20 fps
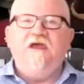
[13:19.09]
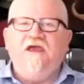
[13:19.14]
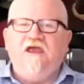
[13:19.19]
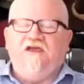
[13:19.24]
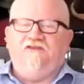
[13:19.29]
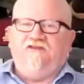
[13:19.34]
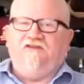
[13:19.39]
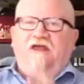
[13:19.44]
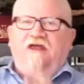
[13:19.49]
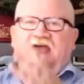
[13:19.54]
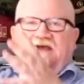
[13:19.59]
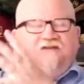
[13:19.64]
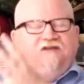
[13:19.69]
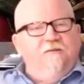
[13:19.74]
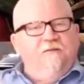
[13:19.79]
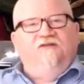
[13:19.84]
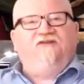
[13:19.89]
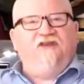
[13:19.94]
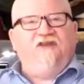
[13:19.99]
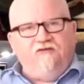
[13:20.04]
is they'll have
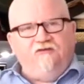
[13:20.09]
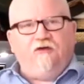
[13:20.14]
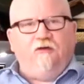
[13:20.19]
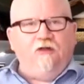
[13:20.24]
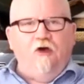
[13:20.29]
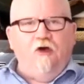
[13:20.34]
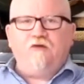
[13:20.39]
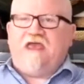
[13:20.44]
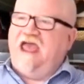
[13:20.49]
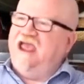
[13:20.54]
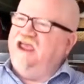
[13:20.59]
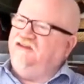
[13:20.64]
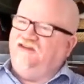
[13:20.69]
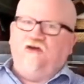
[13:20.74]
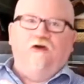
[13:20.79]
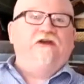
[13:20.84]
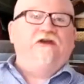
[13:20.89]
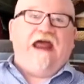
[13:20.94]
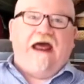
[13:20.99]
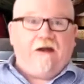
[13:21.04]
some central location
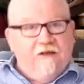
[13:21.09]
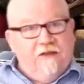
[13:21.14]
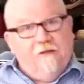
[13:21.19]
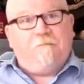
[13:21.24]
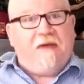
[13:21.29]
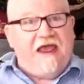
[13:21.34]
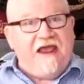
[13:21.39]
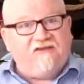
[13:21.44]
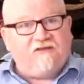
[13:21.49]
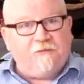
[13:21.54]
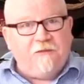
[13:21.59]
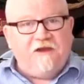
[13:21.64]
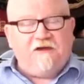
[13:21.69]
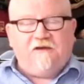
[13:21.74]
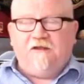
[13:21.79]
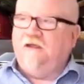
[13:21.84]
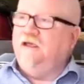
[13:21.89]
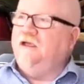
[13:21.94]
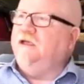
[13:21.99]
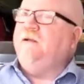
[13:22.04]
or down in the basement,
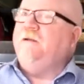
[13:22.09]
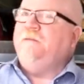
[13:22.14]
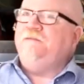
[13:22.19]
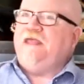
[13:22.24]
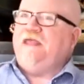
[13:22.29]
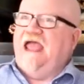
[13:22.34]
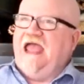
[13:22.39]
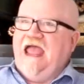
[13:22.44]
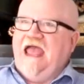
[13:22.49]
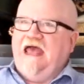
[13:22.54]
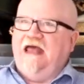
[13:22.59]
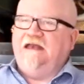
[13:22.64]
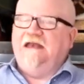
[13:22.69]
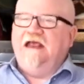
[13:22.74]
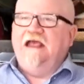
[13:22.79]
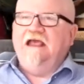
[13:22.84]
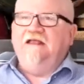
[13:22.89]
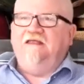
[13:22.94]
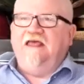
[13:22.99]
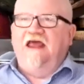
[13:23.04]
and
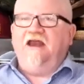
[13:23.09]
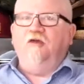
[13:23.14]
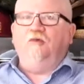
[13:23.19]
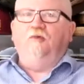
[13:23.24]
then it